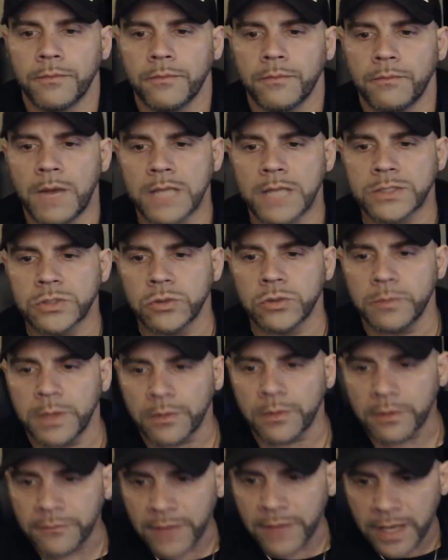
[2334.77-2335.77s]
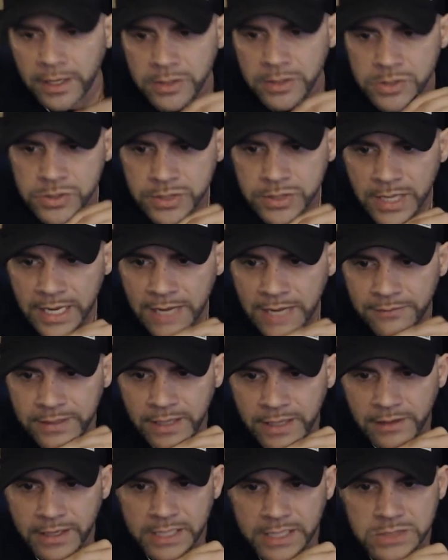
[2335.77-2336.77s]
Matsumi Revenge. I have an
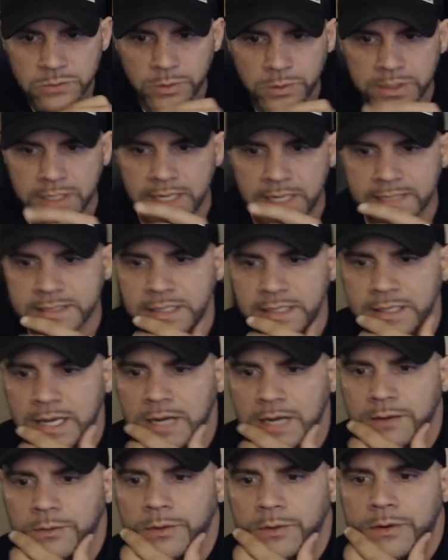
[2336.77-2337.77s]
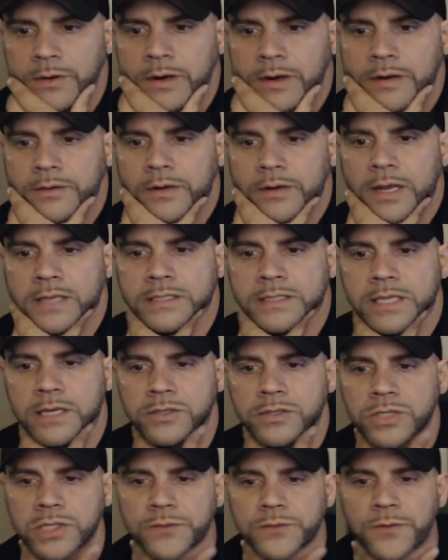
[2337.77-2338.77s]
LX with an SN90 rear end
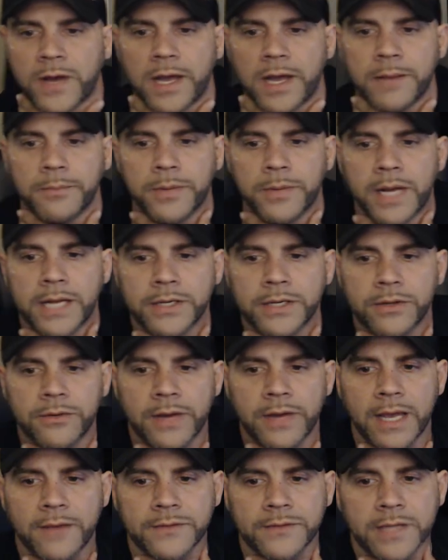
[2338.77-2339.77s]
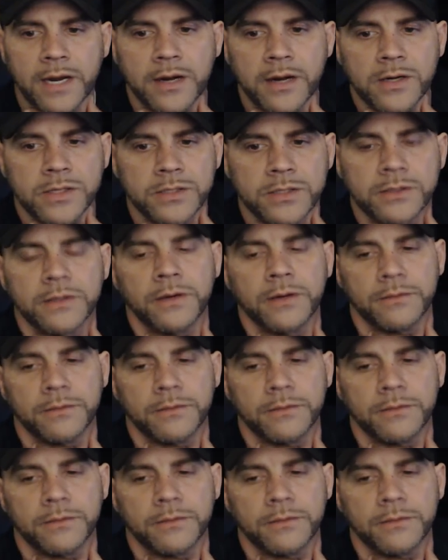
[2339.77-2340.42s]
SN just fine, but I don't have tires